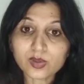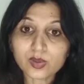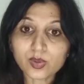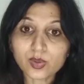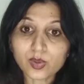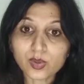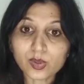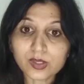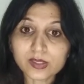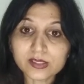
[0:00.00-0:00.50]

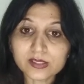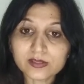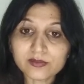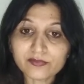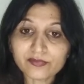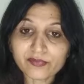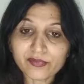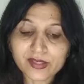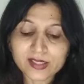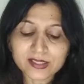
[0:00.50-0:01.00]
golden
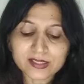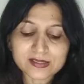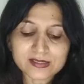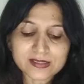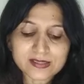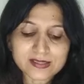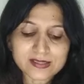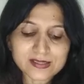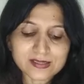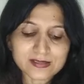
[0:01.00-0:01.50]

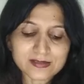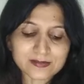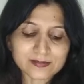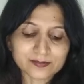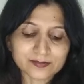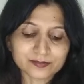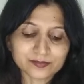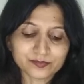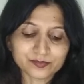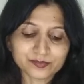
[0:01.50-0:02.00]
feathers.
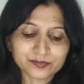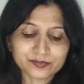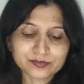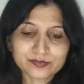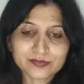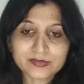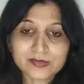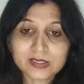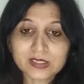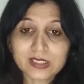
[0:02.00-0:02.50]

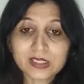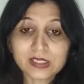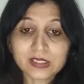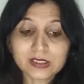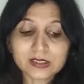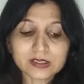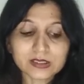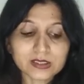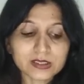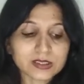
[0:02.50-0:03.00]

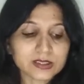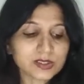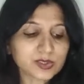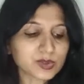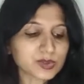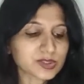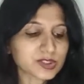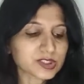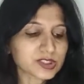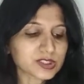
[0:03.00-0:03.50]
Third
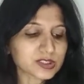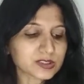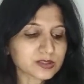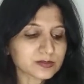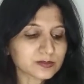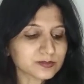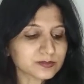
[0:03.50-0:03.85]
question.